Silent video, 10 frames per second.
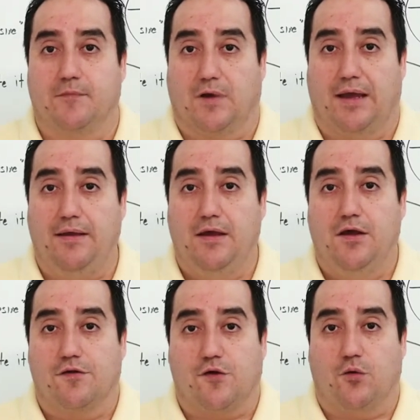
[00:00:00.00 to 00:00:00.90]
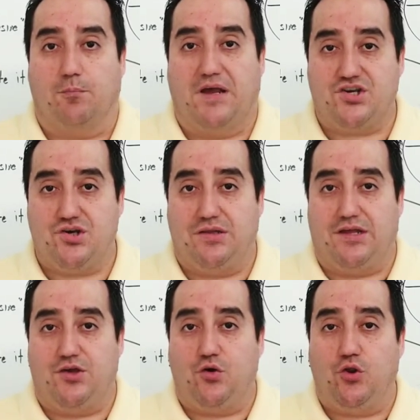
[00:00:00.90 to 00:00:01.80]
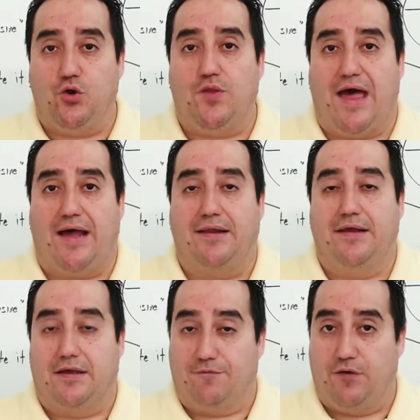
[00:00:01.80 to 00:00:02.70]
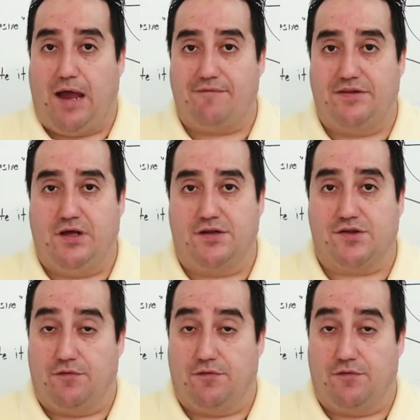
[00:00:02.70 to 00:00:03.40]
Okay? So make sure that you do that if you haven't done so.